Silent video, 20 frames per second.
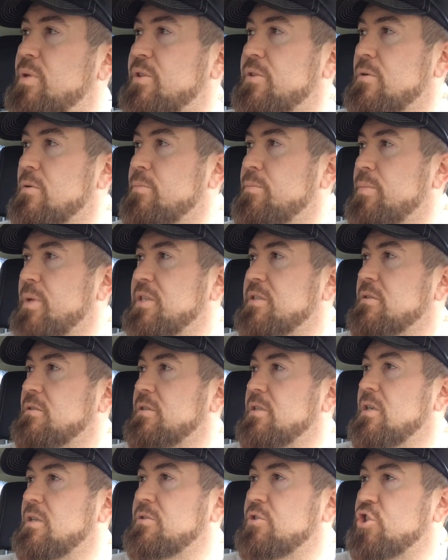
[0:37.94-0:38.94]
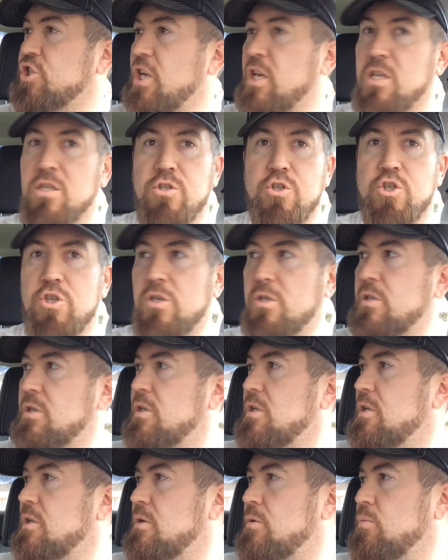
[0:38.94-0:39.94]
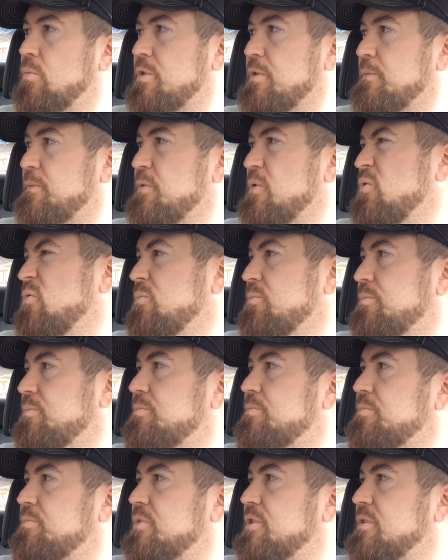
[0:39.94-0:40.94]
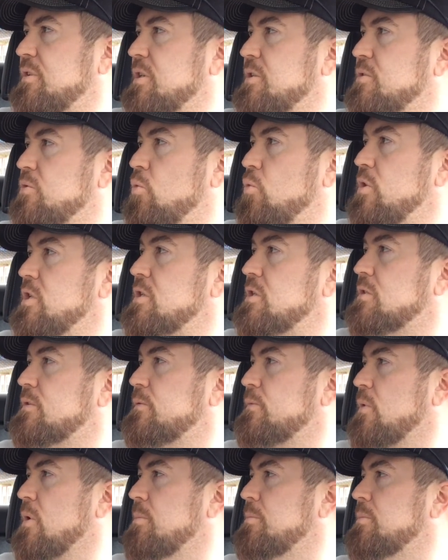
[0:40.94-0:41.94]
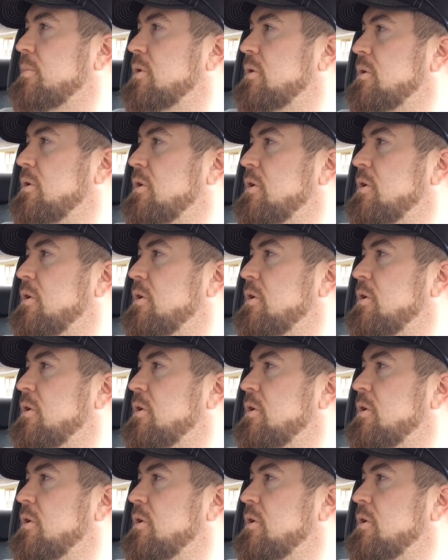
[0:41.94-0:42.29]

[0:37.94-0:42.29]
but they're basically unchanged with a few slight tweaks from